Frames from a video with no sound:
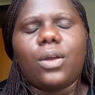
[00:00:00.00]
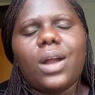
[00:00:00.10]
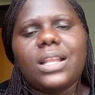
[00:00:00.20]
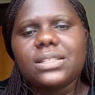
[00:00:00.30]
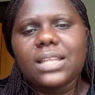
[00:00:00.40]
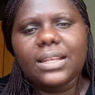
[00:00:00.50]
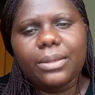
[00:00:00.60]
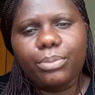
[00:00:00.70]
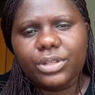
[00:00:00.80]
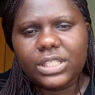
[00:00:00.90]
go and start
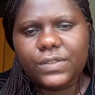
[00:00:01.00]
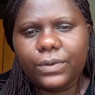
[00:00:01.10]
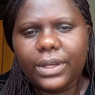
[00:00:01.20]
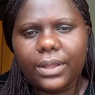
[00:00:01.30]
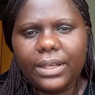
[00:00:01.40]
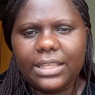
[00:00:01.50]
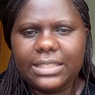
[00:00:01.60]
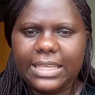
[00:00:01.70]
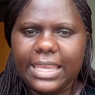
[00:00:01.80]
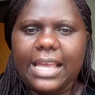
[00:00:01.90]
the process for
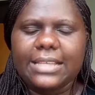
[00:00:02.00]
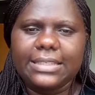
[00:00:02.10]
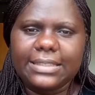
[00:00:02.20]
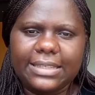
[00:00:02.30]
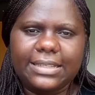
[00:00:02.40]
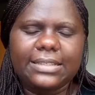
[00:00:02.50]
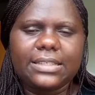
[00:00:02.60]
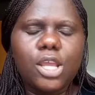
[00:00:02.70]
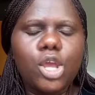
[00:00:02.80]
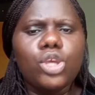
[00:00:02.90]
nursing care assistants.
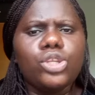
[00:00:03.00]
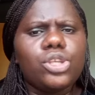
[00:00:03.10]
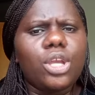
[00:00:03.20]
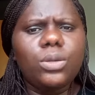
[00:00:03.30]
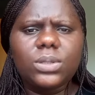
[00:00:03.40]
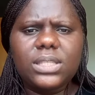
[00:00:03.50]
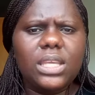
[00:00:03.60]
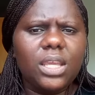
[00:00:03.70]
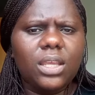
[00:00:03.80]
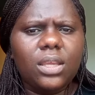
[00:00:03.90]
So you
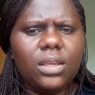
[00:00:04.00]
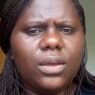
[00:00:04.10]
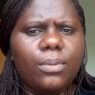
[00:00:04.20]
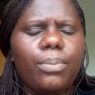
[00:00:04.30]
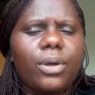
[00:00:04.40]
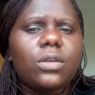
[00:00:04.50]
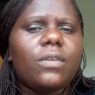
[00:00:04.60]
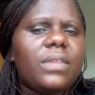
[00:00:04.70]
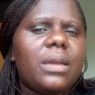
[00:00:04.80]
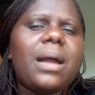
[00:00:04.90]
see, both
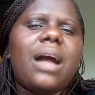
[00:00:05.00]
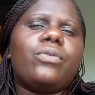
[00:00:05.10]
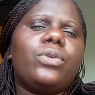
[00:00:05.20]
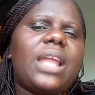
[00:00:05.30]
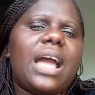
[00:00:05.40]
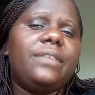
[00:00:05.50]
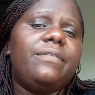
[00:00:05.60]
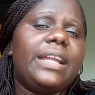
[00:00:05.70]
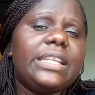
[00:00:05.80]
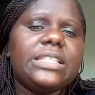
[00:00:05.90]
of them have got
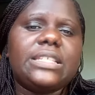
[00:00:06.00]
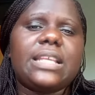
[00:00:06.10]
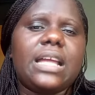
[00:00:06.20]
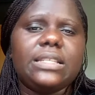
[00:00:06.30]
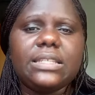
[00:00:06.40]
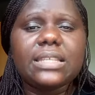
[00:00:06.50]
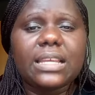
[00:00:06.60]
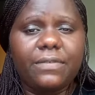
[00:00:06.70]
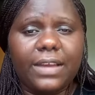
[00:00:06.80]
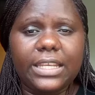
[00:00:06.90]
advantages and
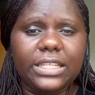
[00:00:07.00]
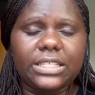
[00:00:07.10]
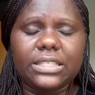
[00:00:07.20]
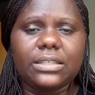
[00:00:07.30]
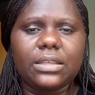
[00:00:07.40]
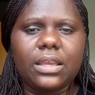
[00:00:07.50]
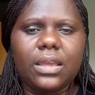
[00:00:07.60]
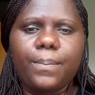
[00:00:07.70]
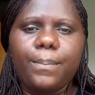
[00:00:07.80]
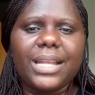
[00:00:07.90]
disadvantages.
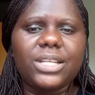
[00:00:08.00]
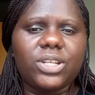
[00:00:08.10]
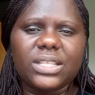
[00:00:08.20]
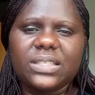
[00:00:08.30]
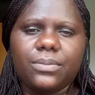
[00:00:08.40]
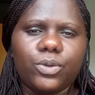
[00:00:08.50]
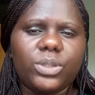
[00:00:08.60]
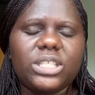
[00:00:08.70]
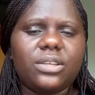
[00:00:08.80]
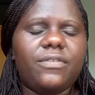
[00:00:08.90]
But trust me,
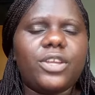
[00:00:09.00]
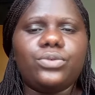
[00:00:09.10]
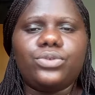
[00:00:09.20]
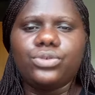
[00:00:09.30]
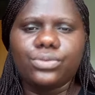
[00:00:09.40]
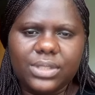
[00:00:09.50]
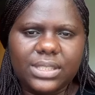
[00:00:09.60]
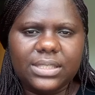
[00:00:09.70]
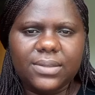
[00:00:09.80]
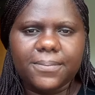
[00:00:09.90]
whichever you
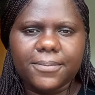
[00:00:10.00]
choose,